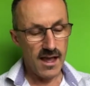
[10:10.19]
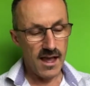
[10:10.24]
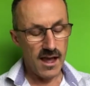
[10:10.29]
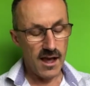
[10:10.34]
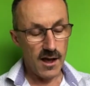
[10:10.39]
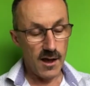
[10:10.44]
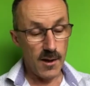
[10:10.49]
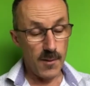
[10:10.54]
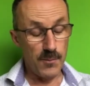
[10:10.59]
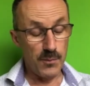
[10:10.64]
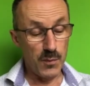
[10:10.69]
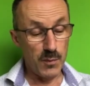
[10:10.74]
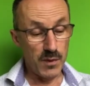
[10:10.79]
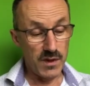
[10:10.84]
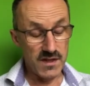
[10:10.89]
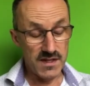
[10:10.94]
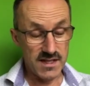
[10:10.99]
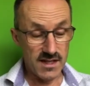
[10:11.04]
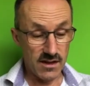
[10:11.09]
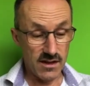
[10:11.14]
but the
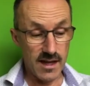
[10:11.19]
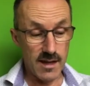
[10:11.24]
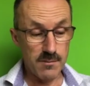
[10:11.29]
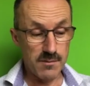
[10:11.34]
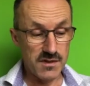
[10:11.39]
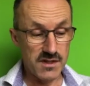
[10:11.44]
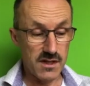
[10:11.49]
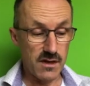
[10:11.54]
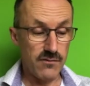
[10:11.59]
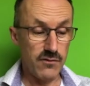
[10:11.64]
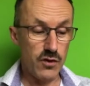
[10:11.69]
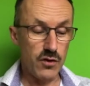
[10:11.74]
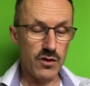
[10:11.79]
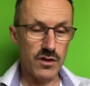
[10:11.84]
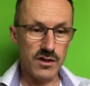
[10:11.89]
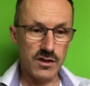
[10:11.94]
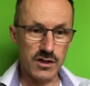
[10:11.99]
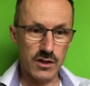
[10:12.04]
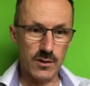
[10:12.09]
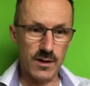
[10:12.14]
CIM stuff you
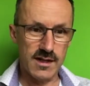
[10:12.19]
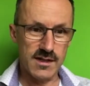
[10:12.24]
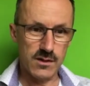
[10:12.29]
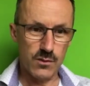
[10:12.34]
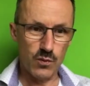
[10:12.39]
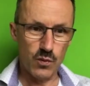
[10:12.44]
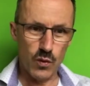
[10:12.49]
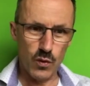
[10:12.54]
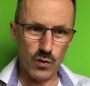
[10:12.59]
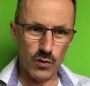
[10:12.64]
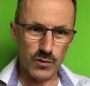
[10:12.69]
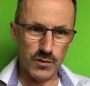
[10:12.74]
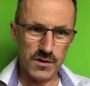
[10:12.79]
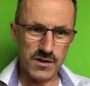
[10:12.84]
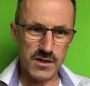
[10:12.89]
can do as awards.